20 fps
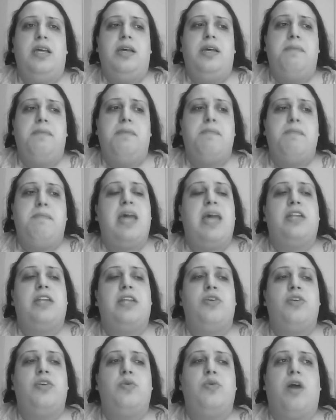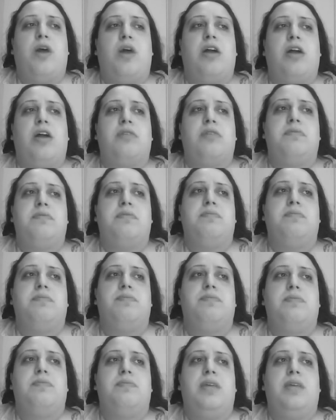men who are
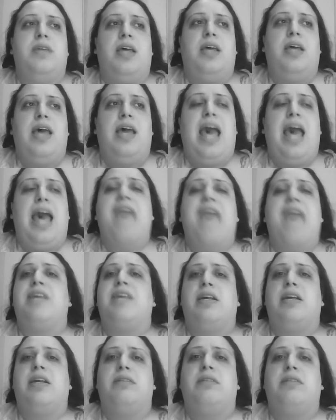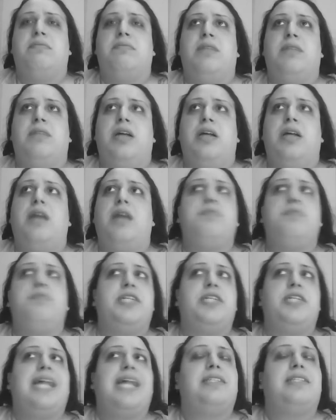having
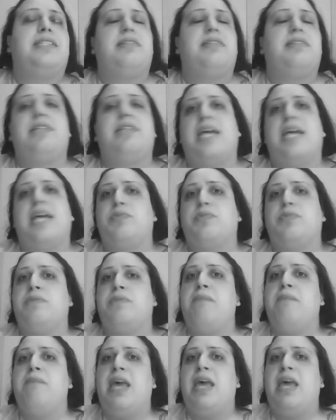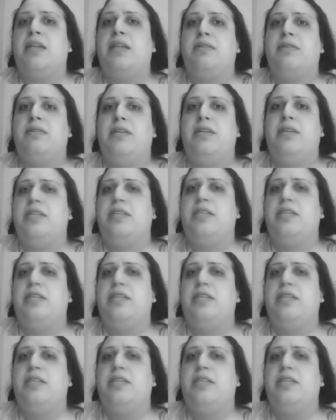unprotected sex with men in